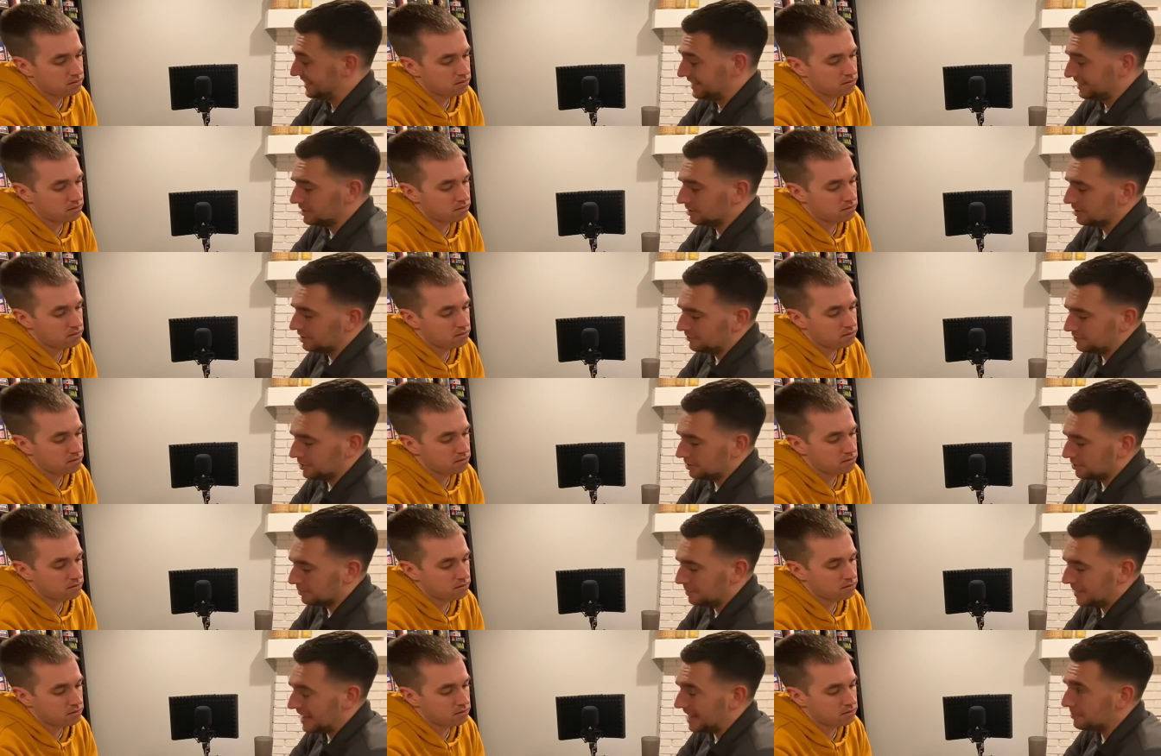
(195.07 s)
Speaker 1: Love Letter
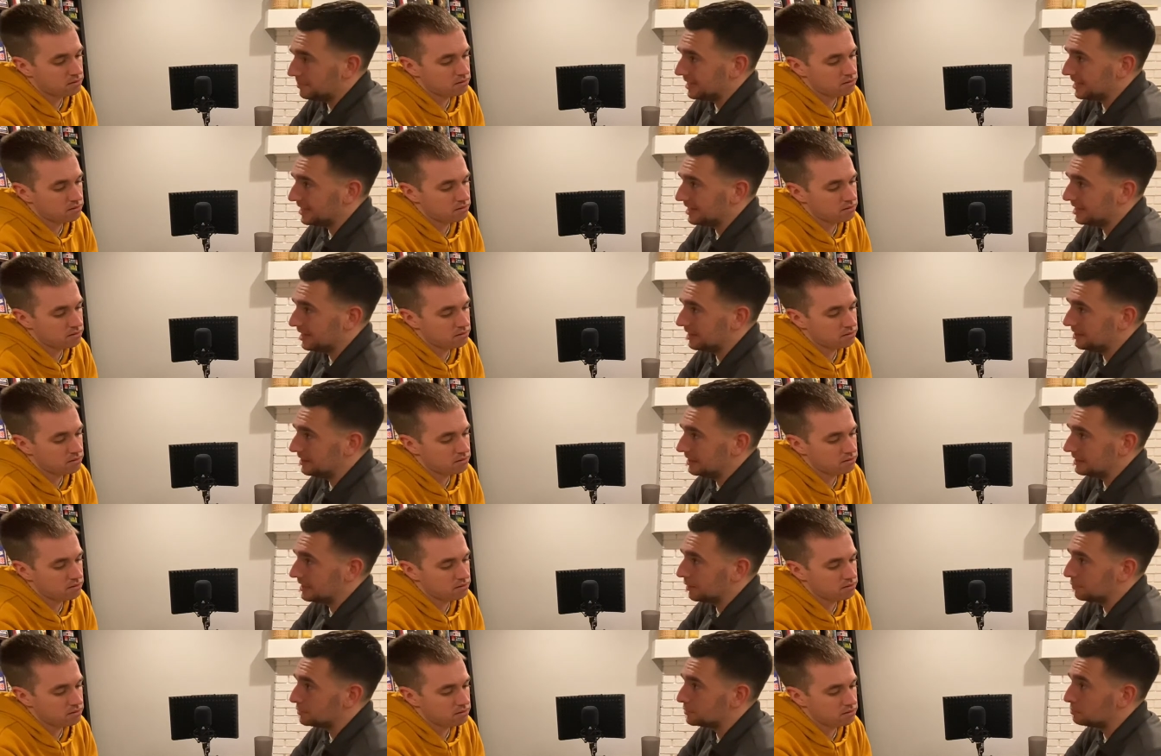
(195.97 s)
Batman, I think that
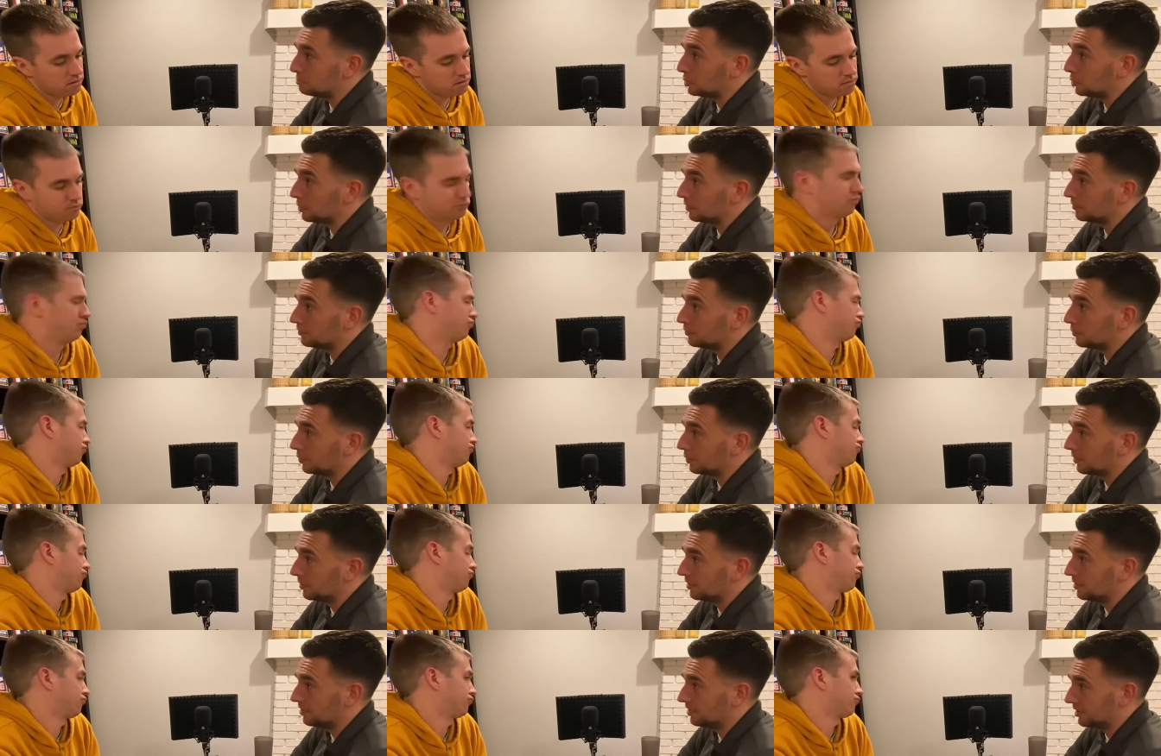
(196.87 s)
was more for
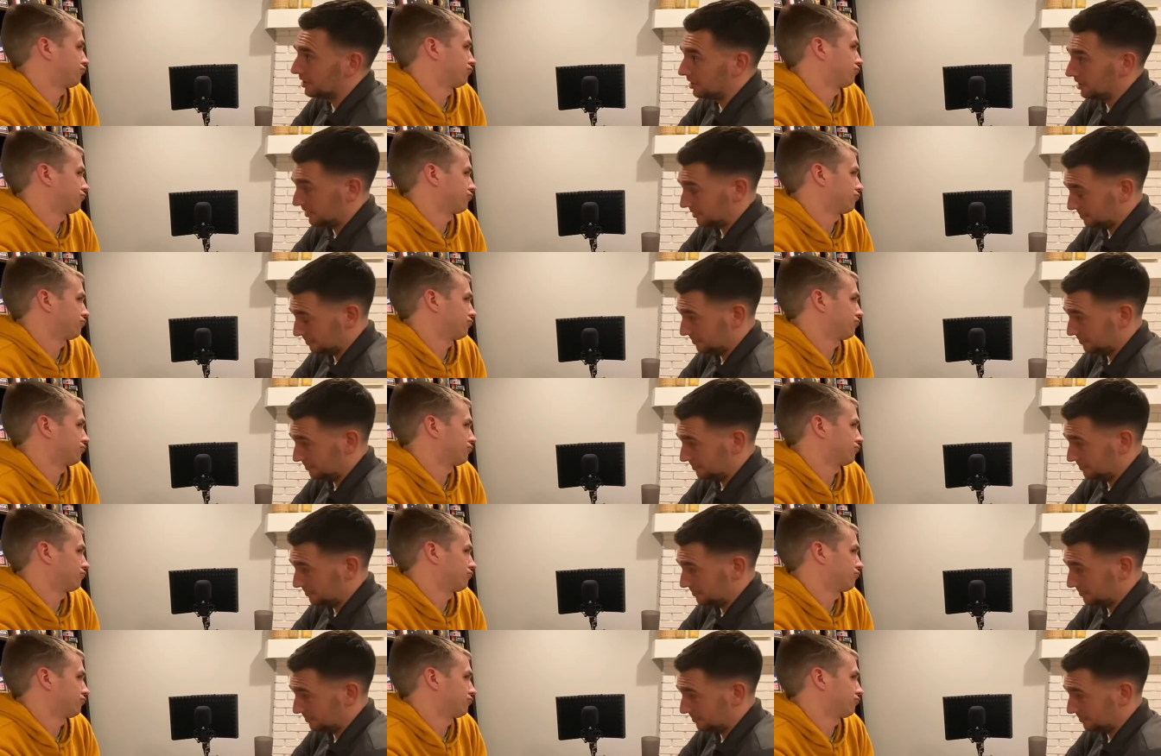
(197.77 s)
the